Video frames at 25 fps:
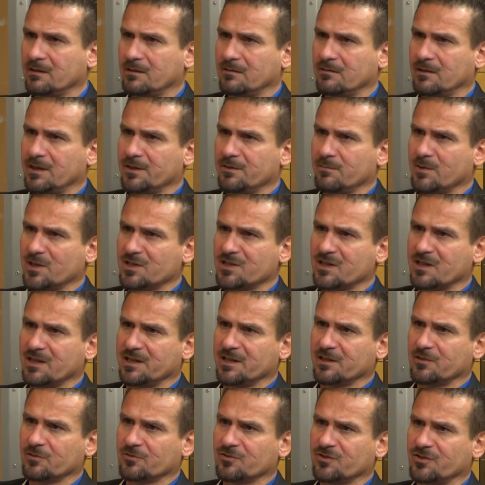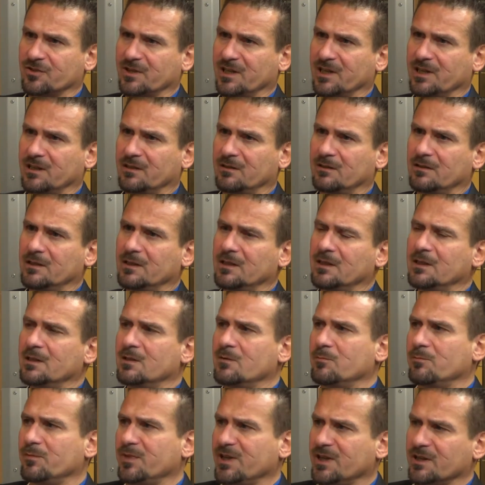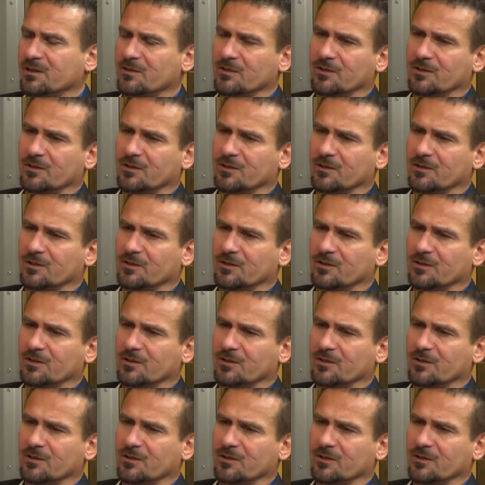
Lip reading: randomized clinical trial being